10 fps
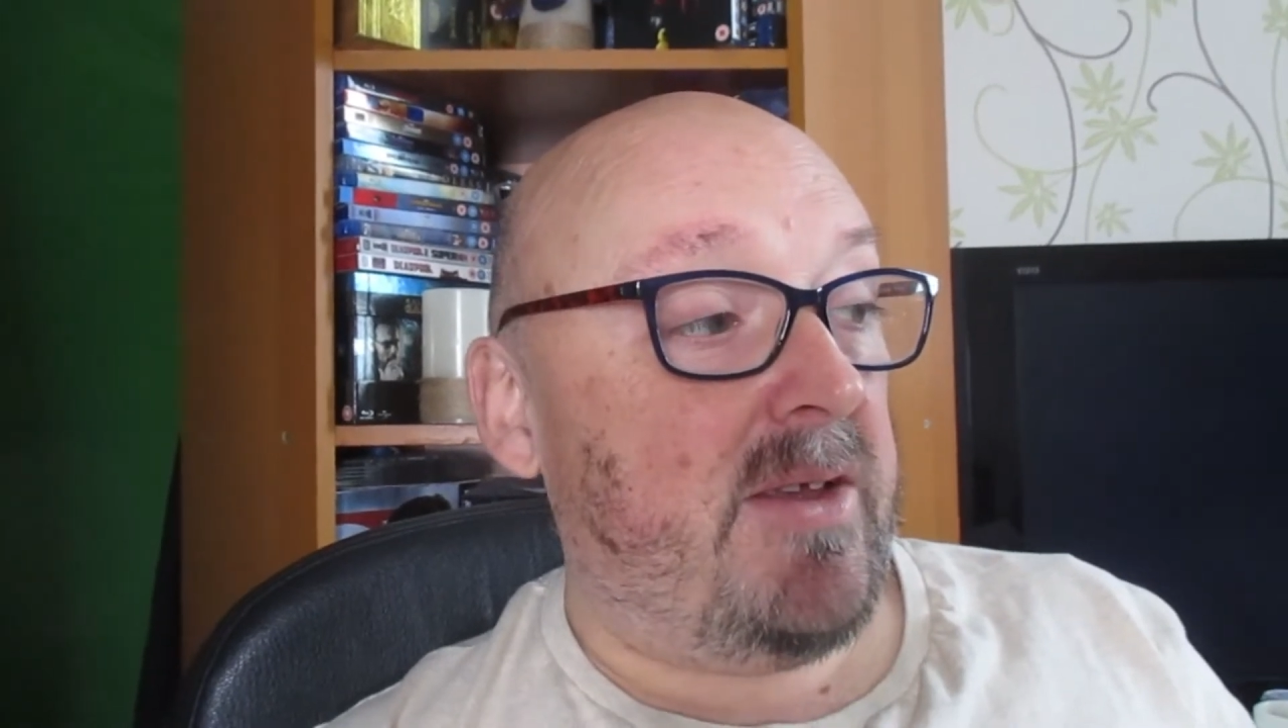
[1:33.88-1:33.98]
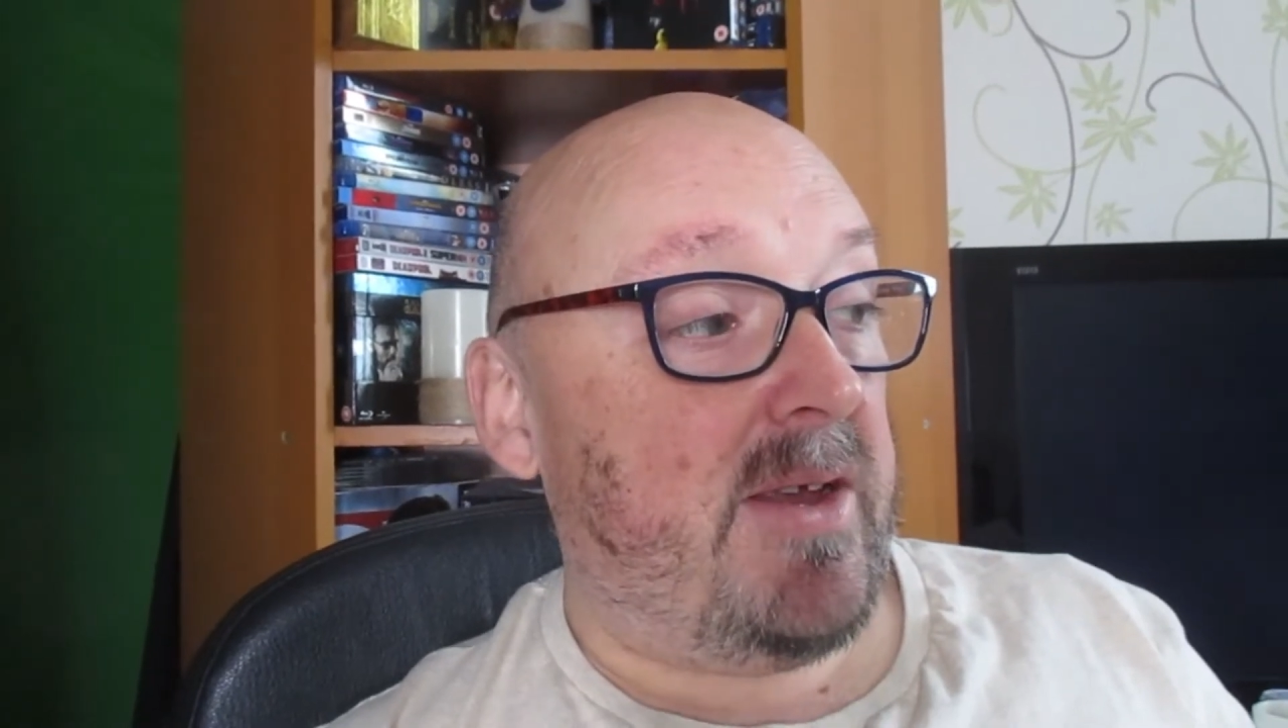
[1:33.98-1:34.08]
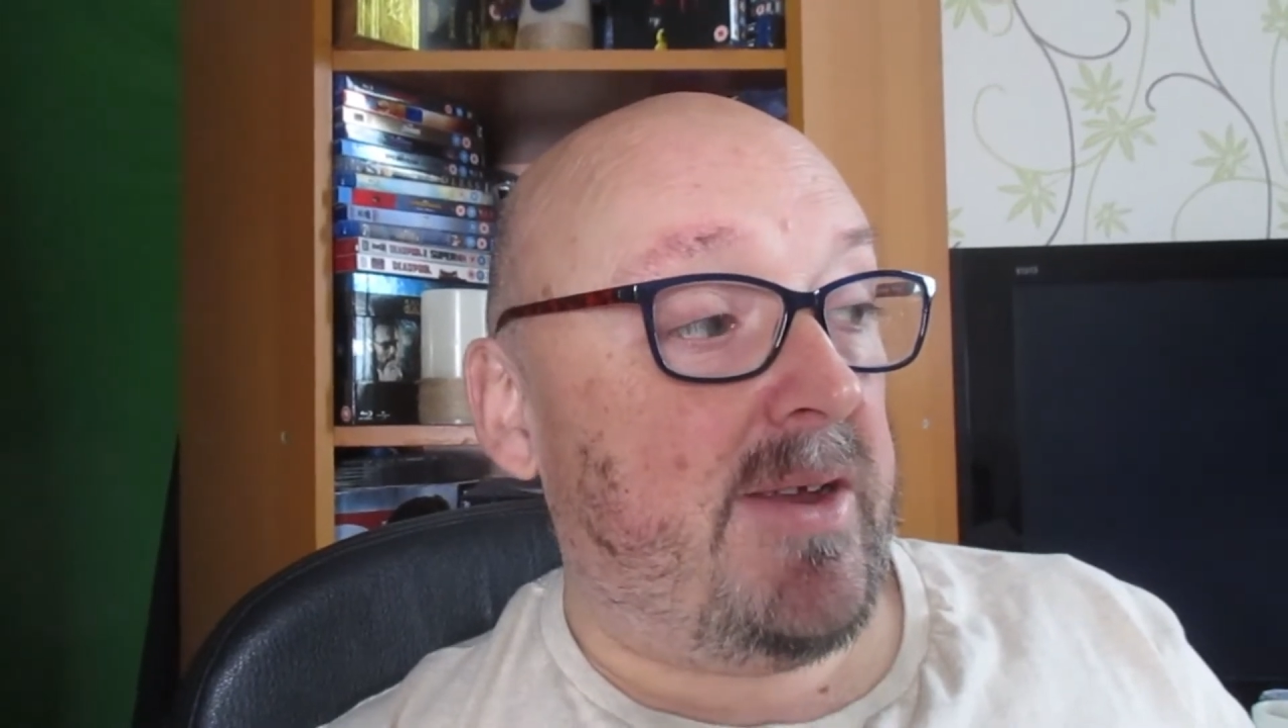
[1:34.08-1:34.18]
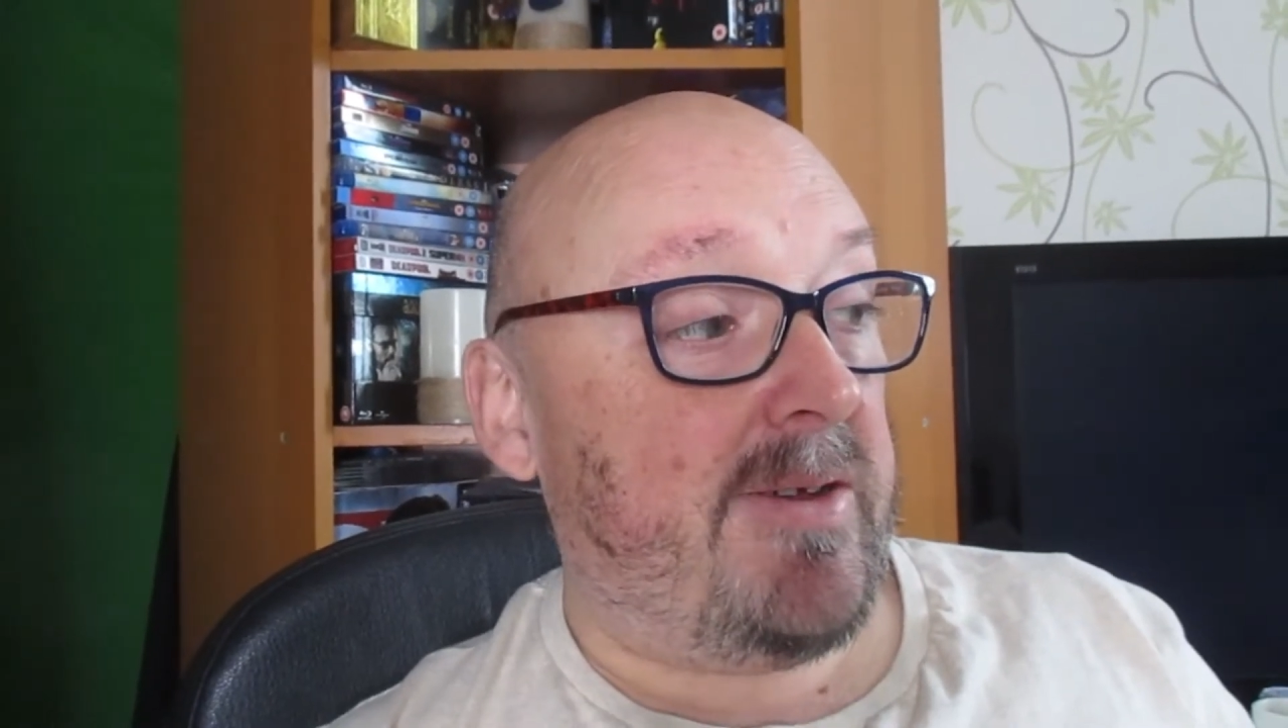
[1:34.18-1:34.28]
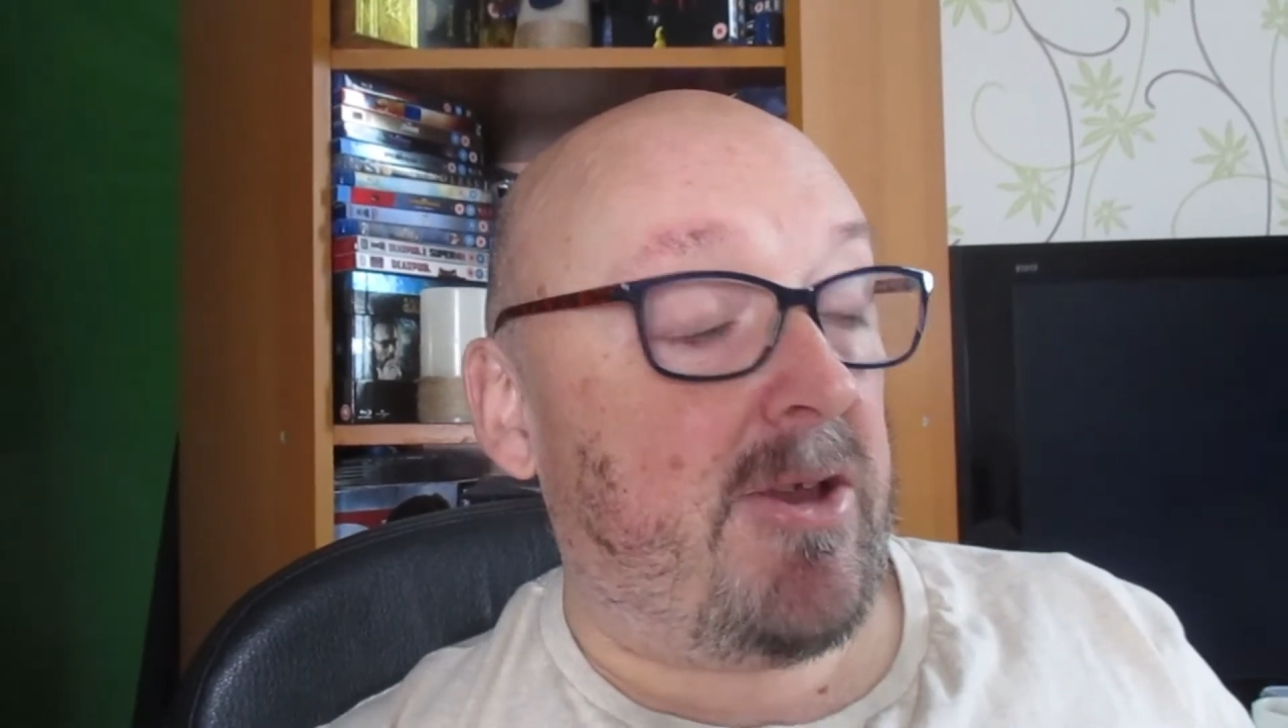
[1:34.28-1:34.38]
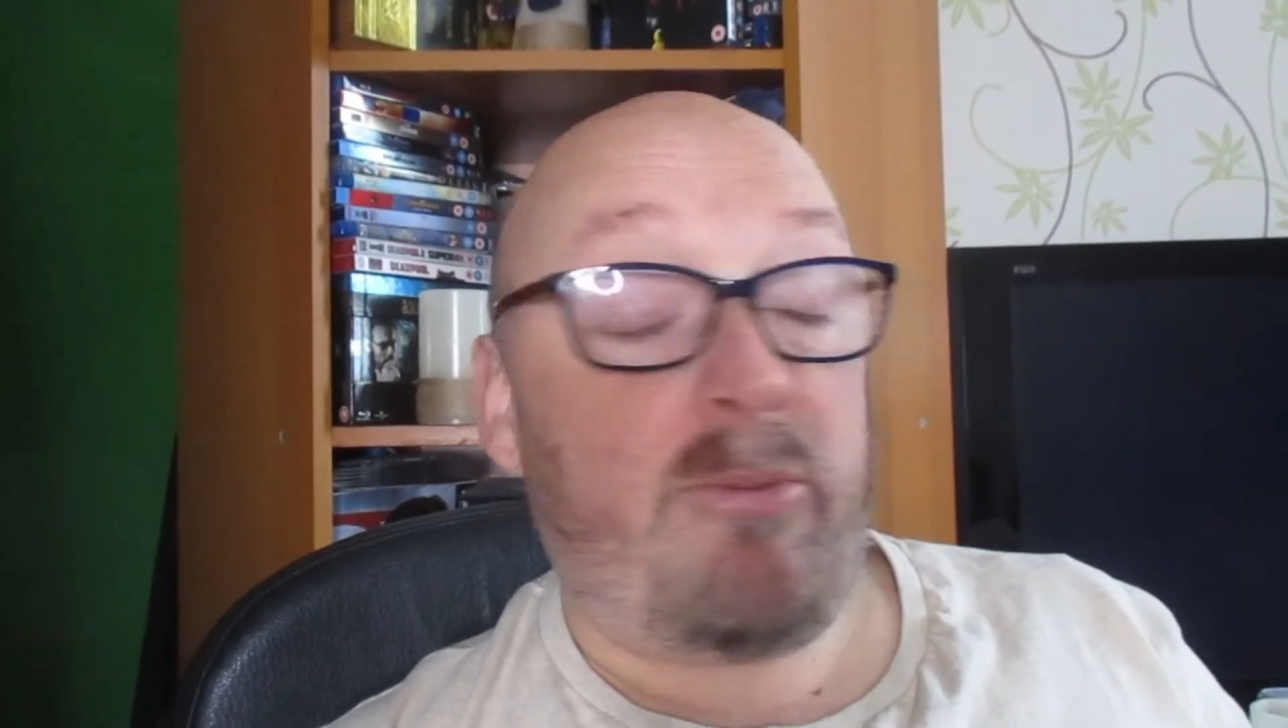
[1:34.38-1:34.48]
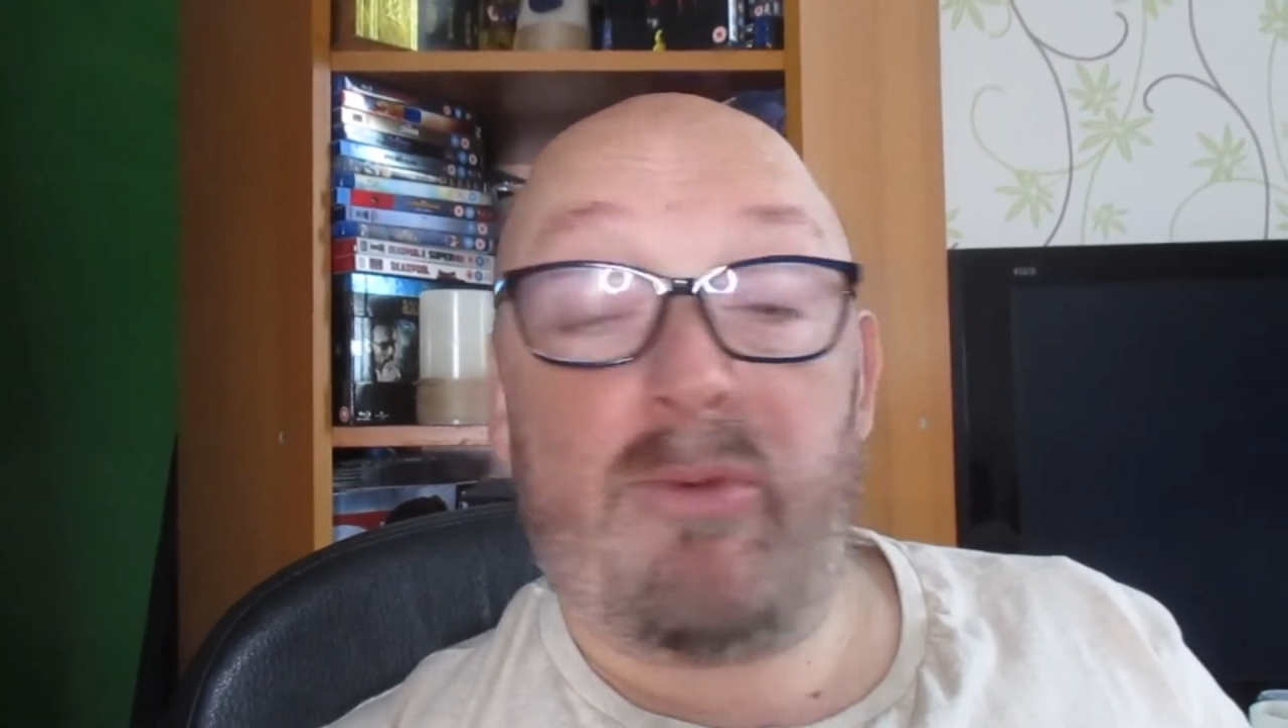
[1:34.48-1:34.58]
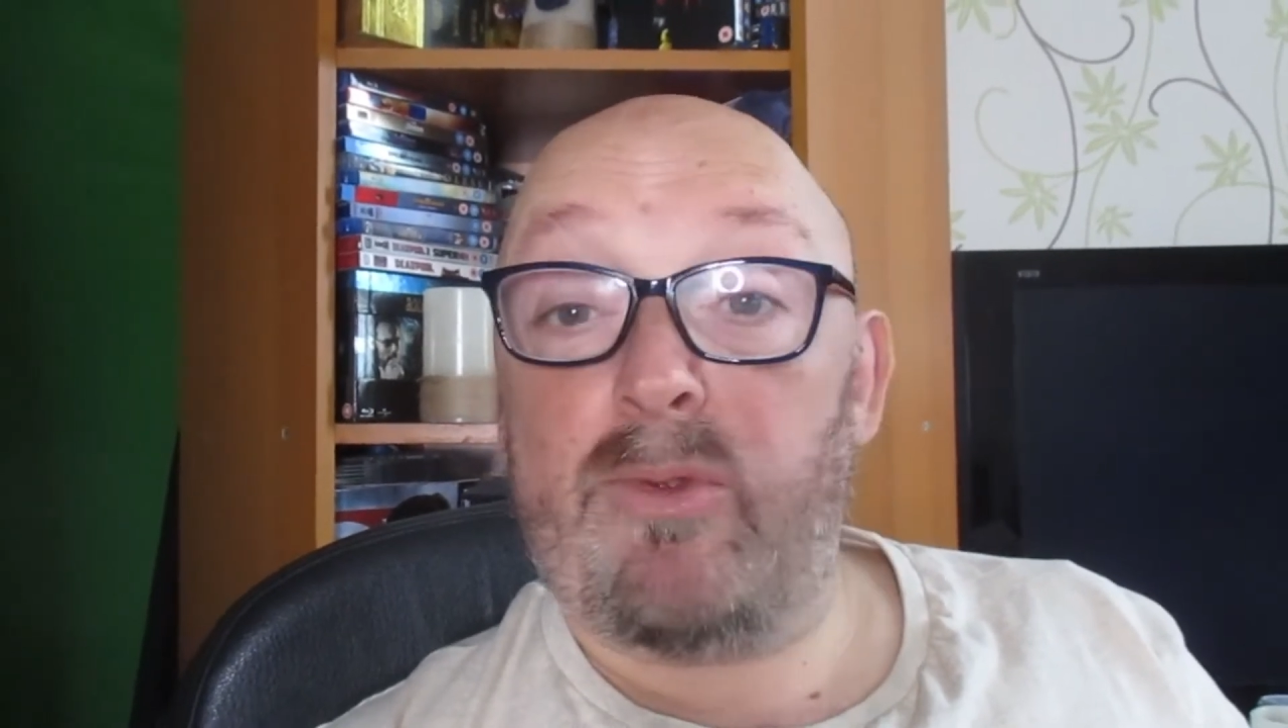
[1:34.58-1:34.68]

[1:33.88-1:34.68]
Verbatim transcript: Oh, I hope you're